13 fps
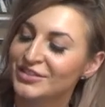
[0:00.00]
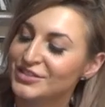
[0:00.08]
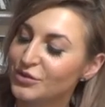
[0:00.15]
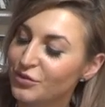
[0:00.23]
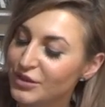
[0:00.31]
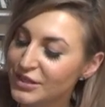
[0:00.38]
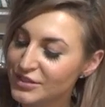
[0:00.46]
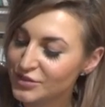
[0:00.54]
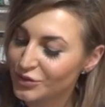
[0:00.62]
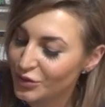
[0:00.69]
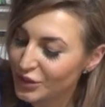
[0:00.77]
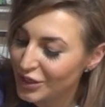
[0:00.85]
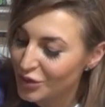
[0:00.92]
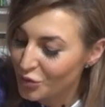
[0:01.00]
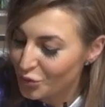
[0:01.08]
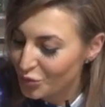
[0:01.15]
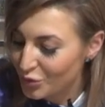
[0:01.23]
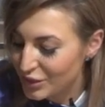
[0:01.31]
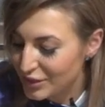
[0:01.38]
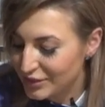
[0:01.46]
So these are looking
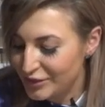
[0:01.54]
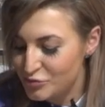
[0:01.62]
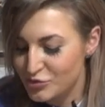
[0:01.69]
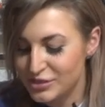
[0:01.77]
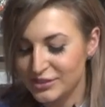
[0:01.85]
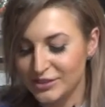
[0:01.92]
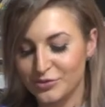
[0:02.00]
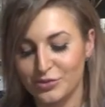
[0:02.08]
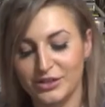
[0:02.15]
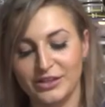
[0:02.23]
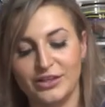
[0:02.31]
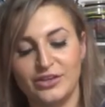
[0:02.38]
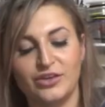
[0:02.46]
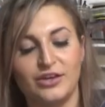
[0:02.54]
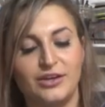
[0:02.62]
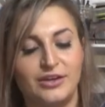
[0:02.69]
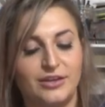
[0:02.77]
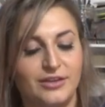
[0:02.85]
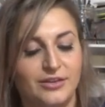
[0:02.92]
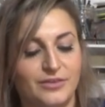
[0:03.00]
really, really, really good.